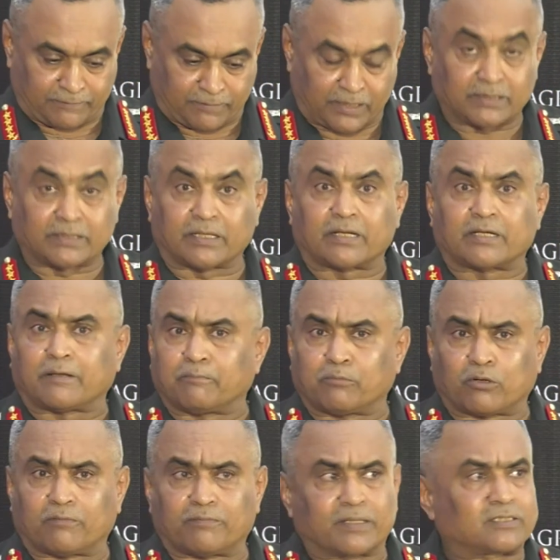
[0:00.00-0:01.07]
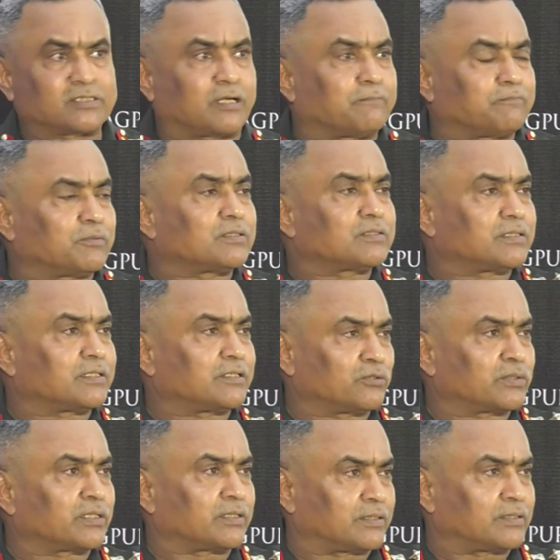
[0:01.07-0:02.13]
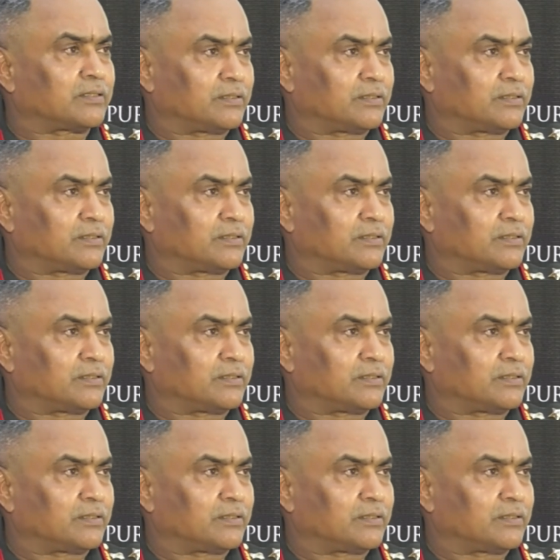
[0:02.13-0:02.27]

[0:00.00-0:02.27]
And there are a number of examples that you can